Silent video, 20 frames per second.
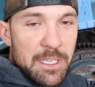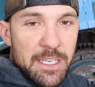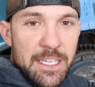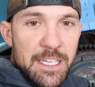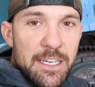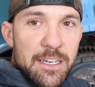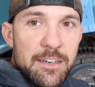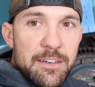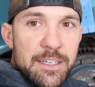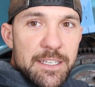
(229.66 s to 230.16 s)
in
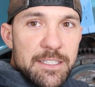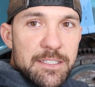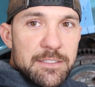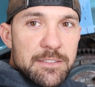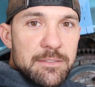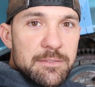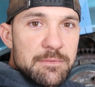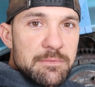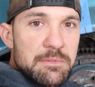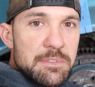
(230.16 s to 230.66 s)
here and
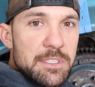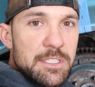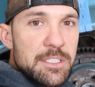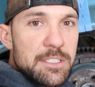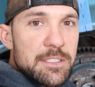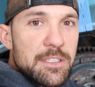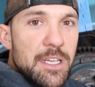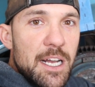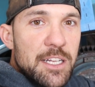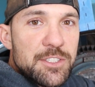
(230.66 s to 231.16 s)

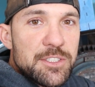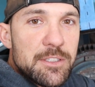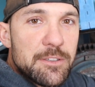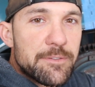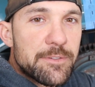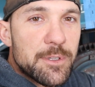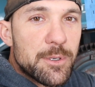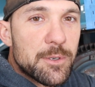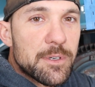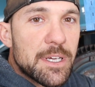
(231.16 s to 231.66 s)
notch the
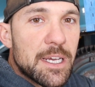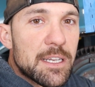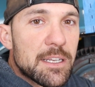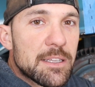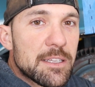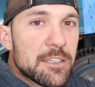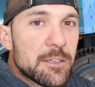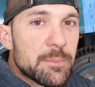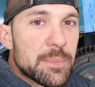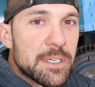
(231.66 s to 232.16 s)
floor out a
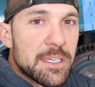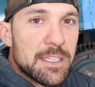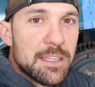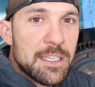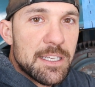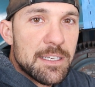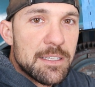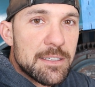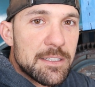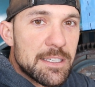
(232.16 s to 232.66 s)
little bit and
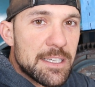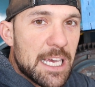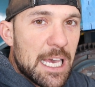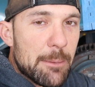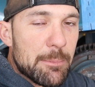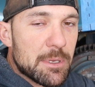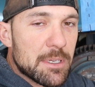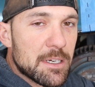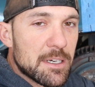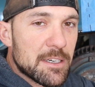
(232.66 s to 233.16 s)
then
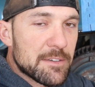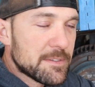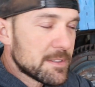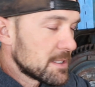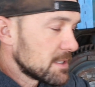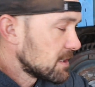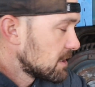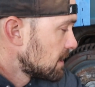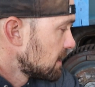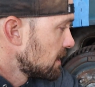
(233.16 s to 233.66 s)
cap it off
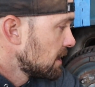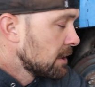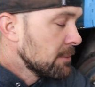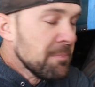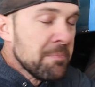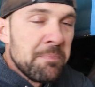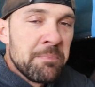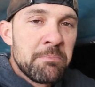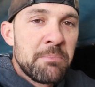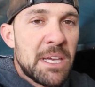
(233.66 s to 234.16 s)
and
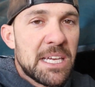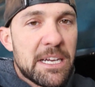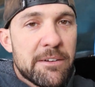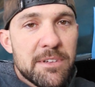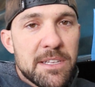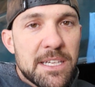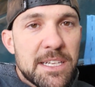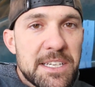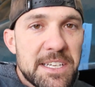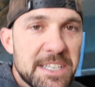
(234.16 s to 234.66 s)
make
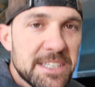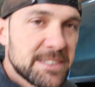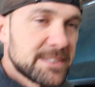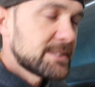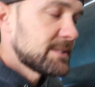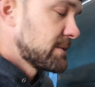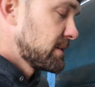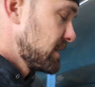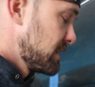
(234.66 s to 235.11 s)
everything nice.